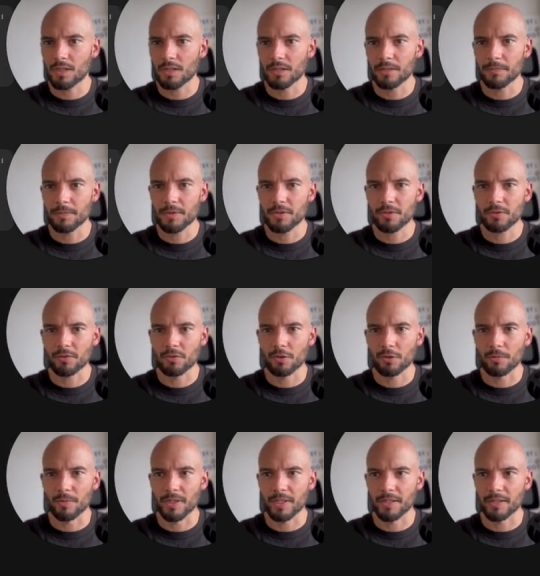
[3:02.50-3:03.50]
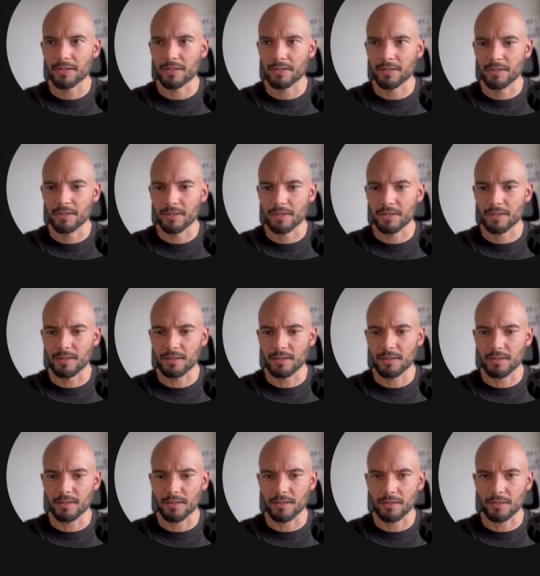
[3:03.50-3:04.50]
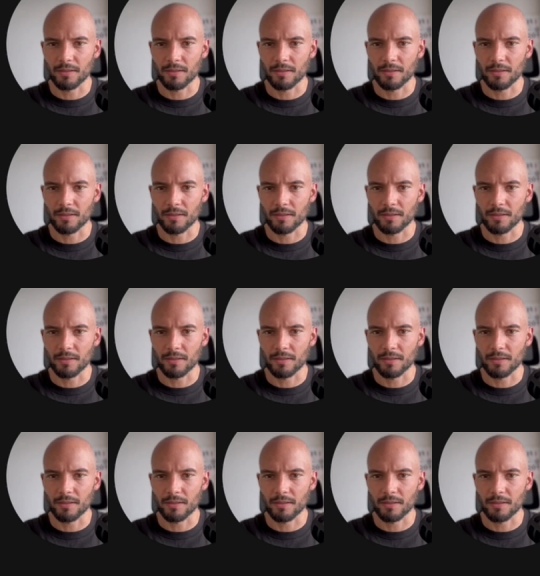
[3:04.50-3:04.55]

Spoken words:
let me just go back in here,